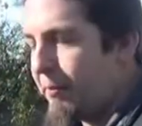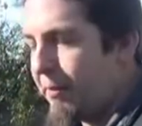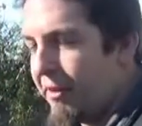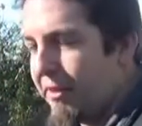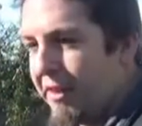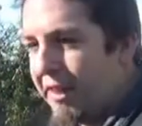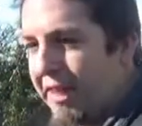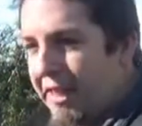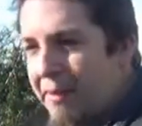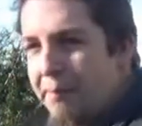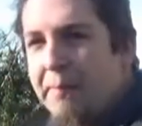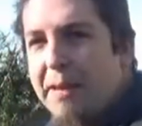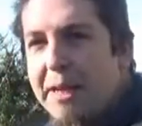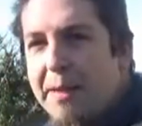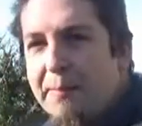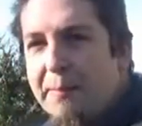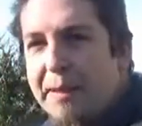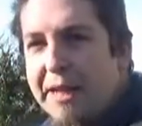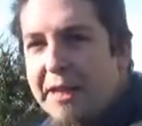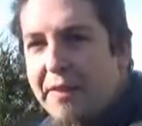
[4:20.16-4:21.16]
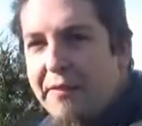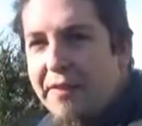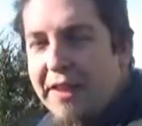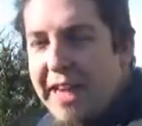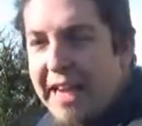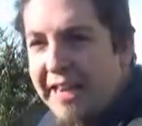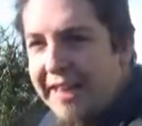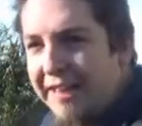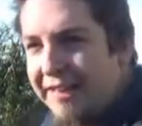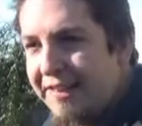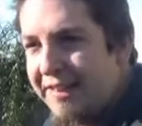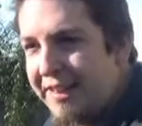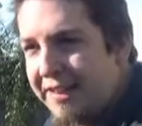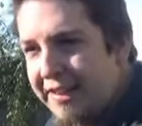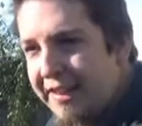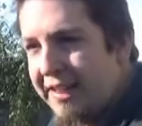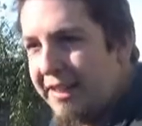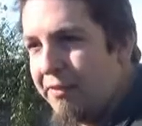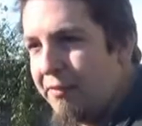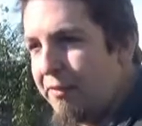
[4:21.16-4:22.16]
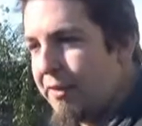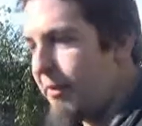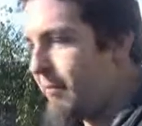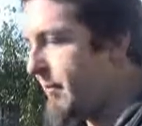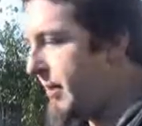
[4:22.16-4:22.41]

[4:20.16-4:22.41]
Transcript: looking like a mini-me of the 80 S10 when I'm